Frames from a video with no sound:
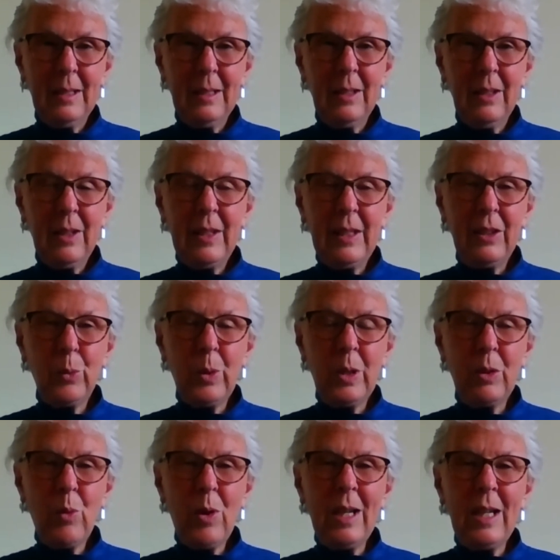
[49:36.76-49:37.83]
Things weren't
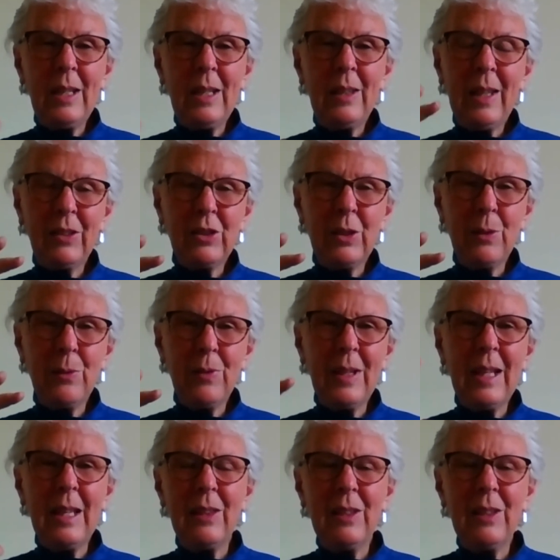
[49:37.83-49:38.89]
right, that's not
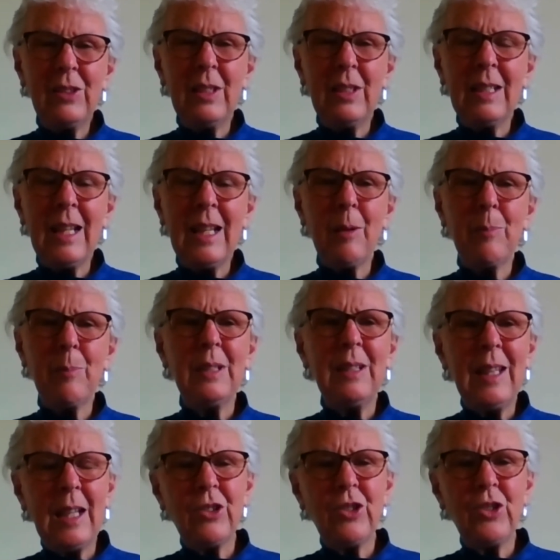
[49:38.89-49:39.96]
fair, this didn't happen,
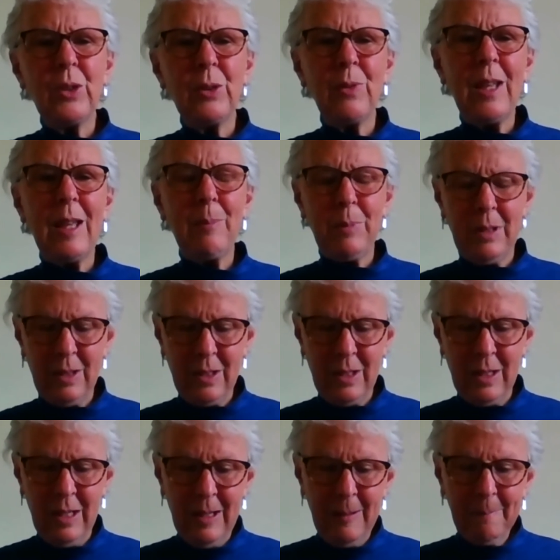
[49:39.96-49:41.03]
that should have happened.
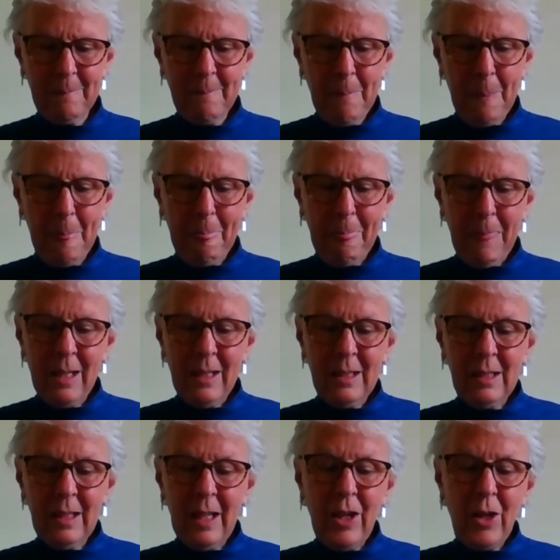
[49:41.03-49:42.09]

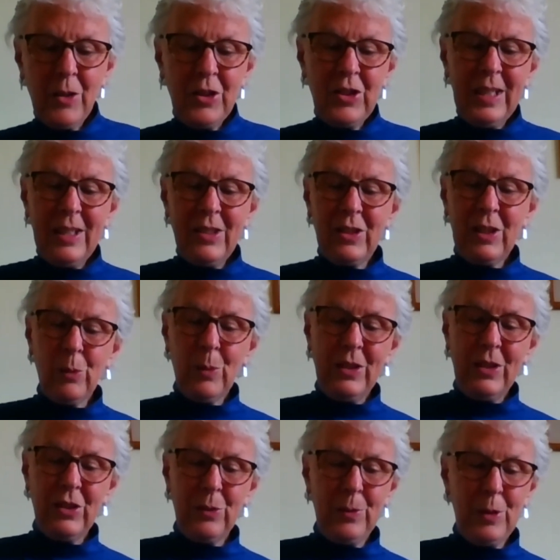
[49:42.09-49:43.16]
And noticing isn't a
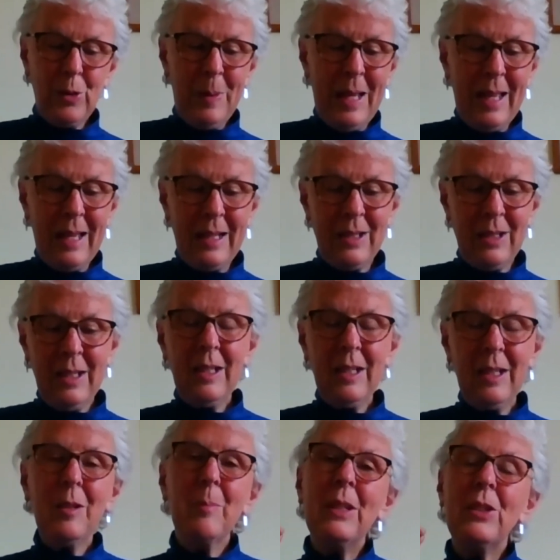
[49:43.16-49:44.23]
reason to feel bad,
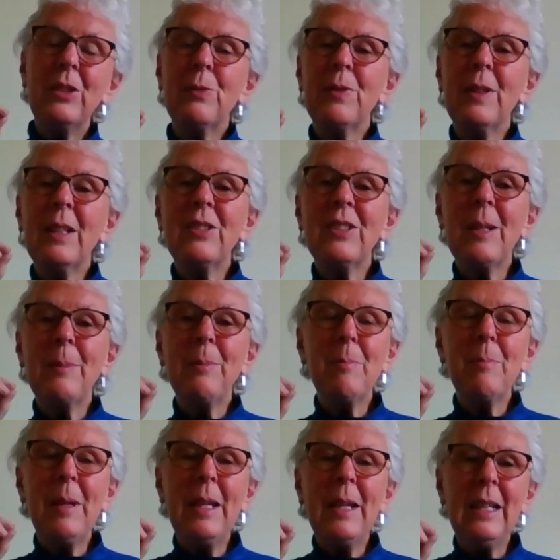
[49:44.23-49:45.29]
but it's the first step in
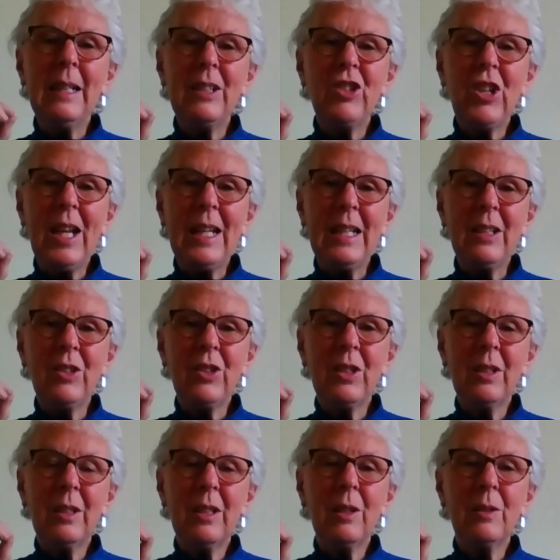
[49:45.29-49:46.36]
making a change,
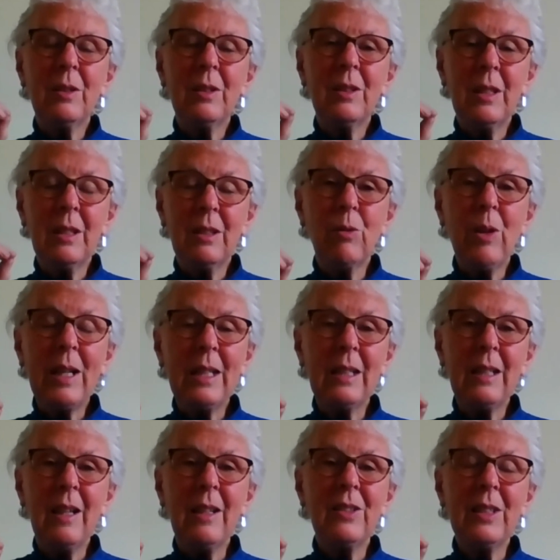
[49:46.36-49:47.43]
that
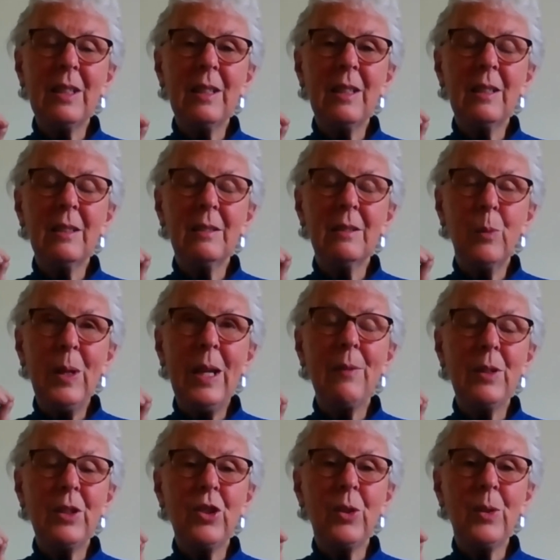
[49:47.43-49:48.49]
recognizing that we have a
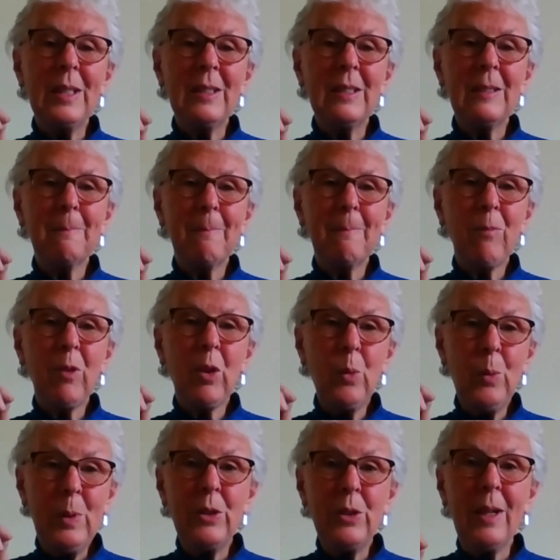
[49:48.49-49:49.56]
choice.
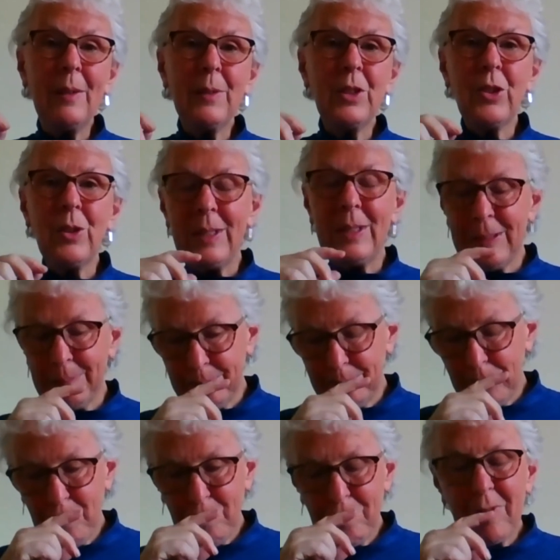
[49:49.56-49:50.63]
We do have a choice.
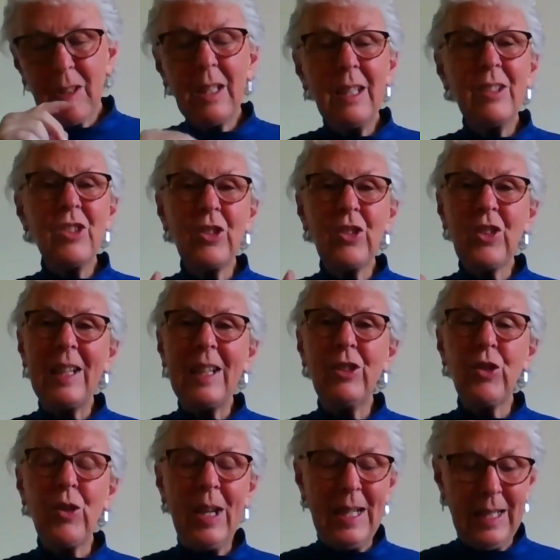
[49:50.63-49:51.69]
It just takes
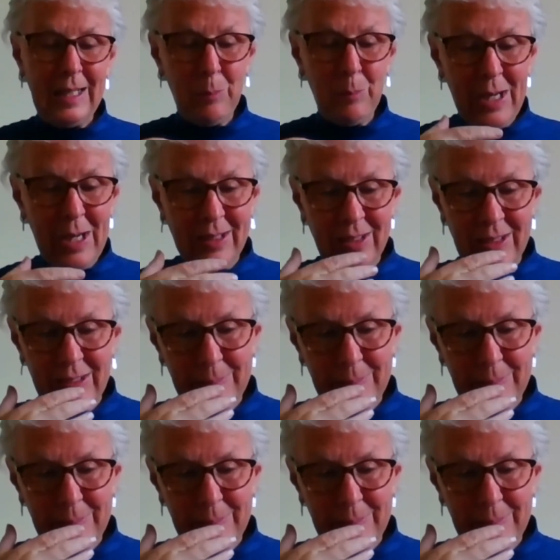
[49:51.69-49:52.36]
training, practice.